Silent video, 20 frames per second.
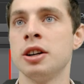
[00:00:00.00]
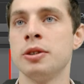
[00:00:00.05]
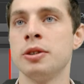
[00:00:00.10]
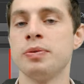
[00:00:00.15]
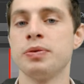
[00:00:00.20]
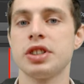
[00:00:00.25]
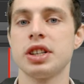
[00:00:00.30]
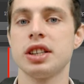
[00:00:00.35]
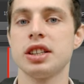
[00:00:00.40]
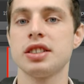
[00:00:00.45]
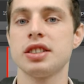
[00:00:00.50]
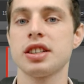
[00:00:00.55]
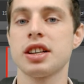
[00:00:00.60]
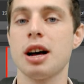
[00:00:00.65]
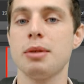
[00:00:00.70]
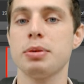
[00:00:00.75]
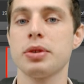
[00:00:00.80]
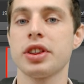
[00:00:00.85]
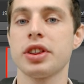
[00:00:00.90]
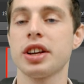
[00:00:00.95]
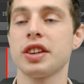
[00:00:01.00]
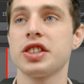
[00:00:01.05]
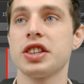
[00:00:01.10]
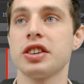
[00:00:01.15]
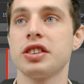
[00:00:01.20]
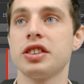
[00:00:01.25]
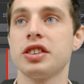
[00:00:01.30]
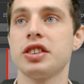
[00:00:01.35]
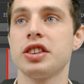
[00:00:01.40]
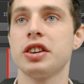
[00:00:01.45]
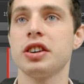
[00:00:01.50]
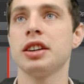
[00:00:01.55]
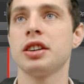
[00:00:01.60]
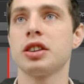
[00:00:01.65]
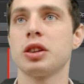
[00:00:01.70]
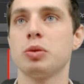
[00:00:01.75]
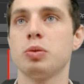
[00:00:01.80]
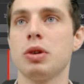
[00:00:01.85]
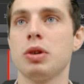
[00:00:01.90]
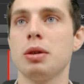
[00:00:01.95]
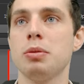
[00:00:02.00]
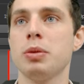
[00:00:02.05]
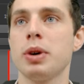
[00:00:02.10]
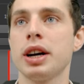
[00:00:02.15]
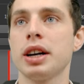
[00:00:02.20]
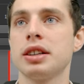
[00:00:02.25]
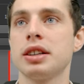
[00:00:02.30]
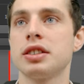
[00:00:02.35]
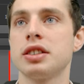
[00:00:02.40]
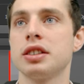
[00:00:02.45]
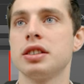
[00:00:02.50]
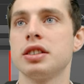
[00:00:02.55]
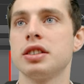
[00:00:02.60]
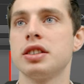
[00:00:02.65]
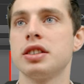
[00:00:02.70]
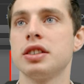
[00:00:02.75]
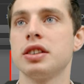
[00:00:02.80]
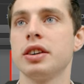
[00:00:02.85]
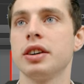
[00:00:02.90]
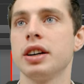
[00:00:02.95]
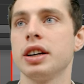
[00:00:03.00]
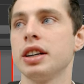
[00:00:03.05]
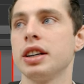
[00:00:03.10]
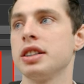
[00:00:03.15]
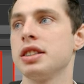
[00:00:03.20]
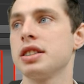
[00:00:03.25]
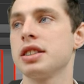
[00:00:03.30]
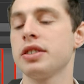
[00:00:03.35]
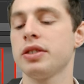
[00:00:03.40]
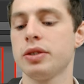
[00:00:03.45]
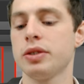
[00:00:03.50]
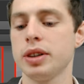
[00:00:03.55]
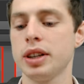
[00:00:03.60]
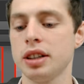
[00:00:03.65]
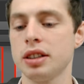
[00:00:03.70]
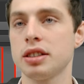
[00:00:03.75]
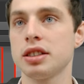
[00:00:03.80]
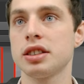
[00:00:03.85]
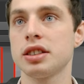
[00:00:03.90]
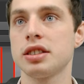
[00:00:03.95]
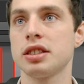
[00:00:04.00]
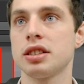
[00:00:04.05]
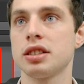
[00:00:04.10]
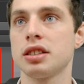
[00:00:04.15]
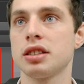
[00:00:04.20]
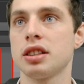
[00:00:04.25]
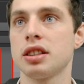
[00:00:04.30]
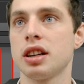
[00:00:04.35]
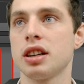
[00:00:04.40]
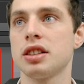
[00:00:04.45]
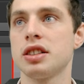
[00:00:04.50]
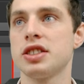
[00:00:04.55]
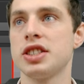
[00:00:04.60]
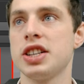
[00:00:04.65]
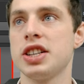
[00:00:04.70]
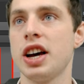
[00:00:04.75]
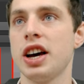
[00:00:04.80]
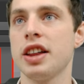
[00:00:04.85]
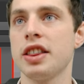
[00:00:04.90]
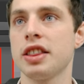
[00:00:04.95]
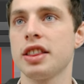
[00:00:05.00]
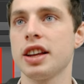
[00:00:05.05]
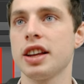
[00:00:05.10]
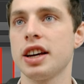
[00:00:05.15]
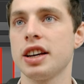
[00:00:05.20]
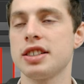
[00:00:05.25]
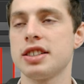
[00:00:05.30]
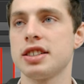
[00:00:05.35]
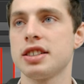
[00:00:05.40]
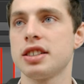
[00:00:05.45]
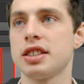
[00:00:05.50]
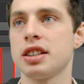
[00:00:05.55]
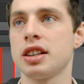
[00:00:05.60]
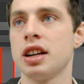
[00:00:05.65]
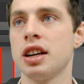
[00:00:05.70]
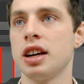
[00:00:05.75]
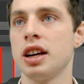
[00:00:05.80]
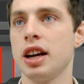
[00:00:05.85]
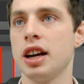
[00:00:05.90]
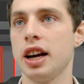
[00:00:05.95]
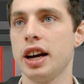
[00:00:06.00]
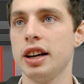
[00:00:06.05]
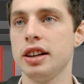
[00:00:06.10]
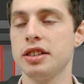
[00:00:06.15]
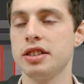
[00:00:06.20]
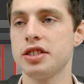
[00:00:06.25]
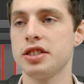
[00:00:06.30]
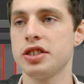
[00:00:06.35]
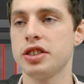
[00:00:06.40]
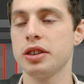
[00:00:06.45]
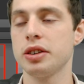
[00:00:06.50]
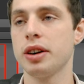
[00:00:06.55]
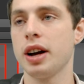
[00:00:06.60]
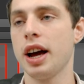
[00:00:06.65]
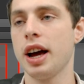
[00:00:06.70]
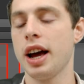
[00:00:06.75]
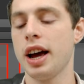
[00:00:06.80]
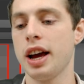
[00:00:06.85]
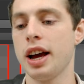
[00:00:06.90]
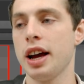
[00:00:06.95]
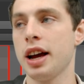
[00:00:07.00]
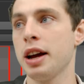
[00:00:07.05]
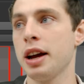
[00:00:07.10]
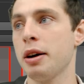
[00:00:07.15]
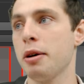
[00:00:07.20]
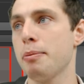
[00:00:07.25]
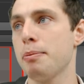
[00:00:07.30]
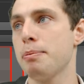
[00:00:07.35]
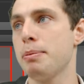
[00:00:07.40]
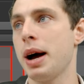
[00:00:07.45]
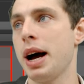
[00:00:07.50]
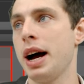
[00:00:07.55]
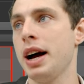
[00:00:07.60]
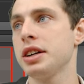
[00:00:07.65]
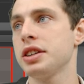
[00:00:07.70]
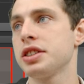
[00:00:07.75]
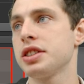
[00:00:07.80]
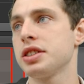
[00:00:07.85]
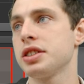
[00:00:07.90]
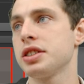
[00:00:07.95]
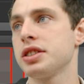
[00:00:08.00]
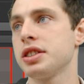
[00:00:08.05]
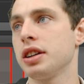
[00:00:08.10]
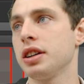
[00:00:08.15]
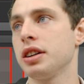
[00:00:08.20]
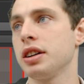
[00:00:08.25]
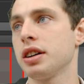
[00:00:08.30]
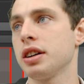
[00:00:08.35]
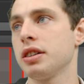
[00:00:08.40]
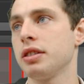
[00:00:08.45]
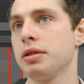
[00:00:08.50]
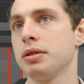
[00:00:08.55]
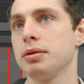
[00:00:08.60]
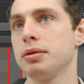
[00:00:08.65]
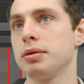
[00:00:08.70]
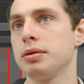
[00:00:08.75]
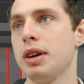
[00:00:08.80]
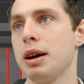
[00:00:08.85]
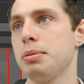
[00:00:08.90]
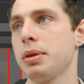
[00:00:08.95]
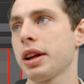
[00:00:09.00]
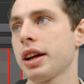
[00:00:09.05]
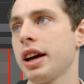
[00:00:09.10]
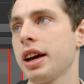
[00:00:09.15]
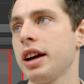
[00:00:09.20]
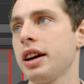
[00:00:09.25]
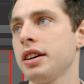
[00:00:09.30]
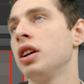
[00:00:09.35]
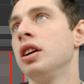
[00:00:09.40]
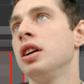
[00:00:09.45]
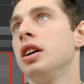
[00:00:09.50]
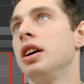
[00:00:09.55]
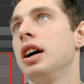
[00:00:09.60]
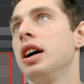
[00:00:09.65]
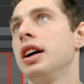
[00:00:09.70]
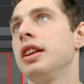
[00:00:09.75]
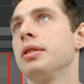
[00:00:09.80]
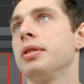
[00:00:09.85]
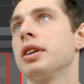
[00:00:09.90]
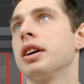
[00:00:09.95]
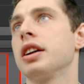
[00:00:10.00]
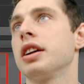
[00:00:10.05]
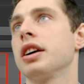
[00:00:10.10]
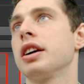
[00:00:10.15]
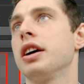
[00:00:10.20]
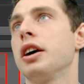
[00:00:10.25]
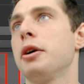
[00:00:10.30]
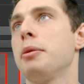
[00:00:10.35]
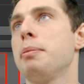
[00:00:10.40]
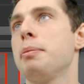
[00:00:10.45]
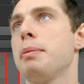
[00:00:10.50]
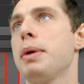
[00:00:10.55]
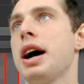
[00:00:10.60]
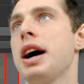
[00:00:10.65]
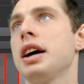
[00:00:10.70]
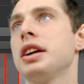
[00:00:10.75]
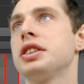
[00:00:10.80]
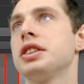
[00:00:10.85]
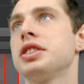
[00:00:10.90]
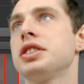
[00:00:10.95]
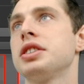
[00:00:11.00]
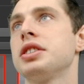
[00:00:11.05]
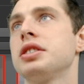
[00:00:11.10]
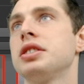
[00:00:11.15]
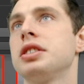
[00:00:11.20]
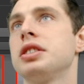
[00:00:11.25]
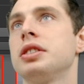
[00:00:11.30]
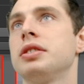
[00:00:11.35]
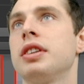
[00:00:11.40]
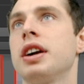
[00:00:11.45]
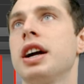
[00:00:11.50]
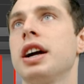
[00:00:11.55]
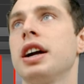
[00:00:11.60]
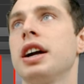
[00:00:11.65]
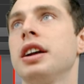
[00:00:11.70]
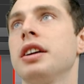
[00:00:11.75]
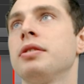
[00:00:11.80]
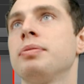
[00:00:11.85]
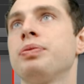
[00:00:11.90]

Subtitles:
So there's a couple things you can do. The one way to do it is if we just turn this into a patch. So I'm going to replicate it, and then we're going to go patch, terrain,